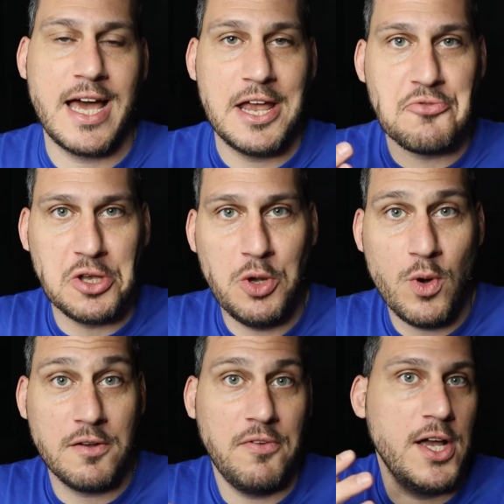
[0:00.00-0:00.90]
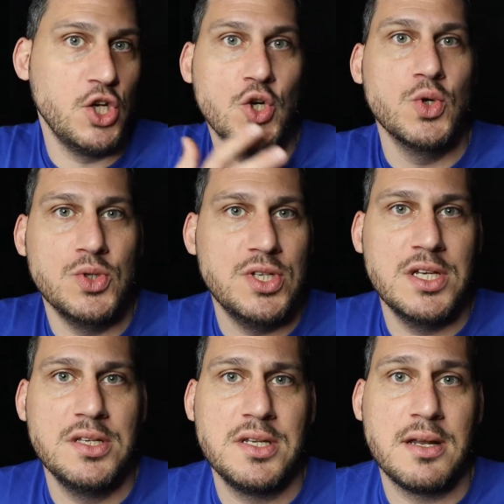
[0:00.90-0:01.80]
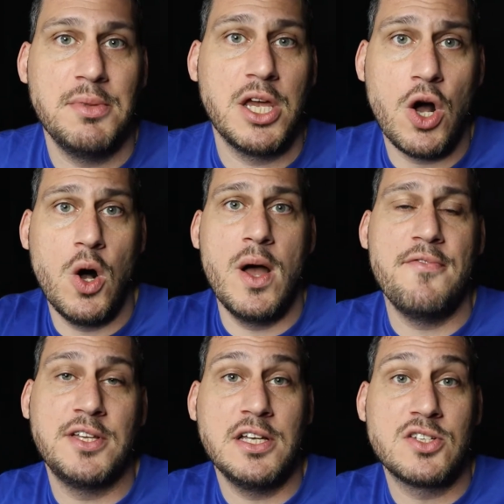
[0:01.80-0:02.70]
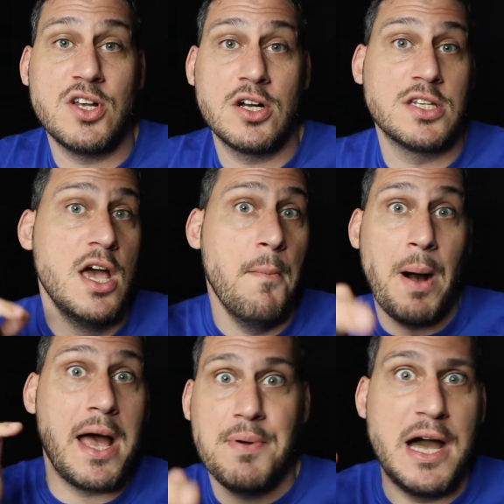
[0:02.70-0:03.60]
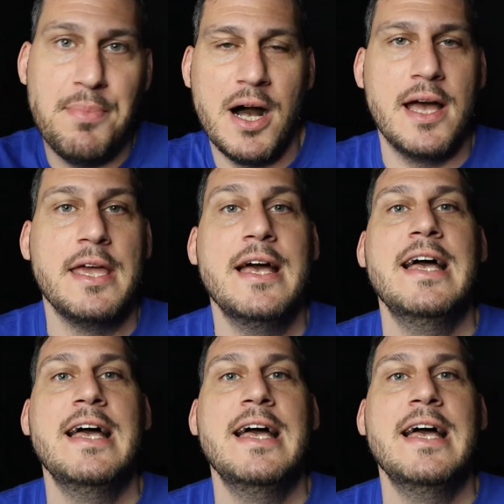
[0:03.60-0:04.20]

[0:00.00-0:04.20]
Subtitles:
I really want to find good deals, and I'm like, oh, everything sucks, buy, buy, buy.